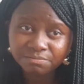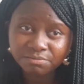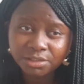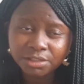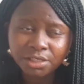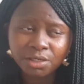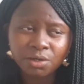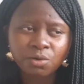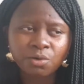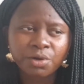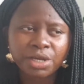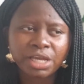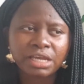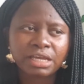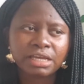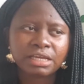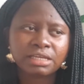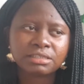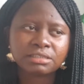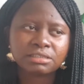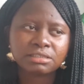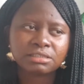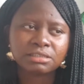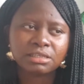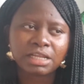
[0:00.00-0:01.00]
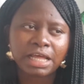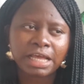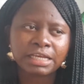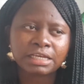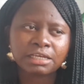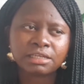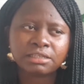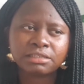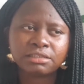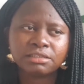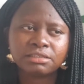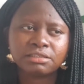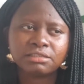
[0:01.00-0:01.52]
who is like a
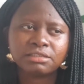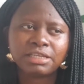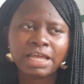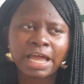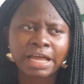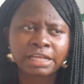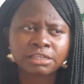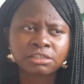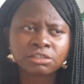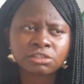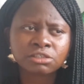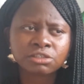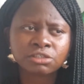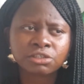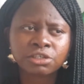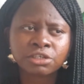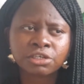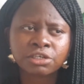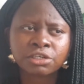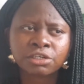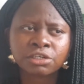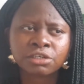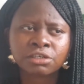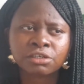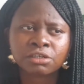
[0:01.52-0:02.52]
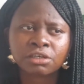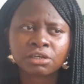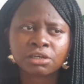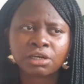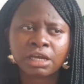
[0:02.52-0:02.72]
dancer